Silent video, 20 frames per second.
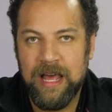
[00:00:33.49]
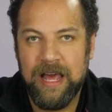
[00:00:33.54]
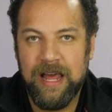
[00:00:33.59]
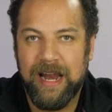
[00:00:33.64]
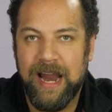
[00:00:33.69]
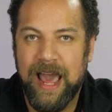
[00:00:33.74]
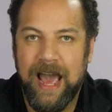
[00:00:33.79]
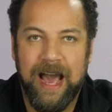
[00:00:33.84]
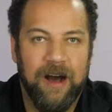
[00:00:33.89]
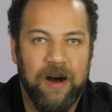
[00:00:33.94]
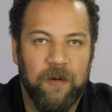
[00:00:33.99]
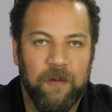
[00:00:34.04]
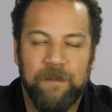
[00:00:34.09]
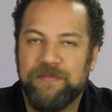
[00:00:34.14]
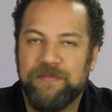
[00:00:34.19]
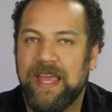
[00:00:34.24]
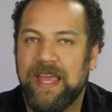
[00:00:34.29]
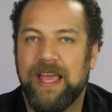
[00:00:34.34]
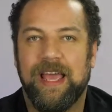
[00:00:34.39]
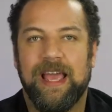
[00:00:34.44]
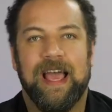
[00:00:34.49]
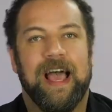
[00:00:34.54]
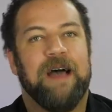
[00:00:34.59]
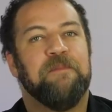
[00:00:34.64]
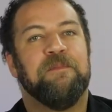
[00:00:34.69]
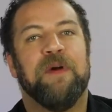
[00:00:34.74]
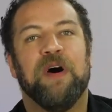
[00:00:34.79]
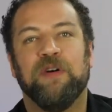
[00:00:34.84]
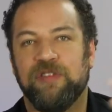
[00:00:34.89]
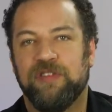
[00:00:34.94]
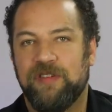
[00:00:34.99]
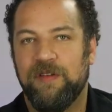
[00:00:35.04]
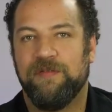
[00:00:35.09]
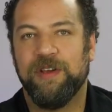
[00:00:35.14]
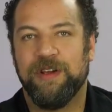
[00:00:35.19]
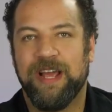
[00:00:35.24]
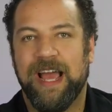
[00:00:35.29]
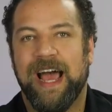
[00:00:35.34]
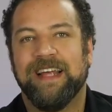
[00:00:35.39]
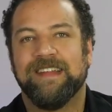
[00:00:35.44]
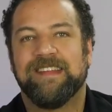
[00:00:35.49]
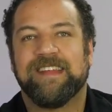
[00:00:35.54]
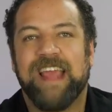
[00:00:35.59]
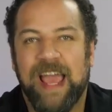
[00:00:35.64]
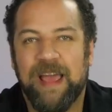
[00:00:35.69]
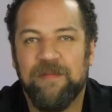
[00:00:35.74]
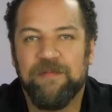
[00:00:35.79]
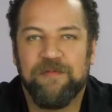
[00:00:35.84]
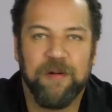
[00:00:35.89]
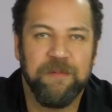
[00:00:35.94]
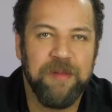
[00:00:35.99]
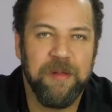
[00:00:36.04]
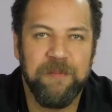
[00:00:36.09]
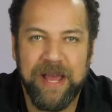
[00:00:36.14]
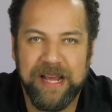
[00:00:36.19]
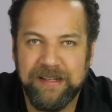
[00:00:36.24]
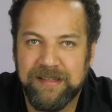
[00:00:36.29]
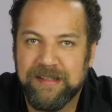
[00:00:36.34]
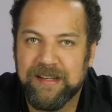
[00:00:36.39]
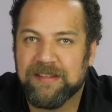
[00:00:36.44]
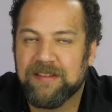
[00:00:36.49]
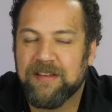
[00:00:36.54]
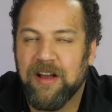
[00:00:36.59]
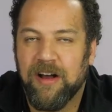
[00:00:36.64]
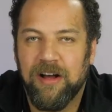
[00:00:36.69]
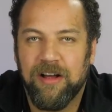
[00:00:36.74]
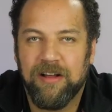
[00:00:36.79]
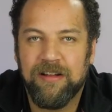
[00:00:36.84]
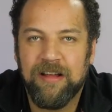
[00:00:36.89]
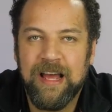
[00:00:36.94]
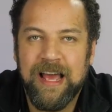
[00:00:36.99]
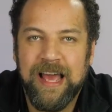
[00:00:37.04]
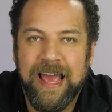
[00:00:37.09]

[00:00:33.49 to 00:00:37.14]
Now, most of you guys came from the basics call.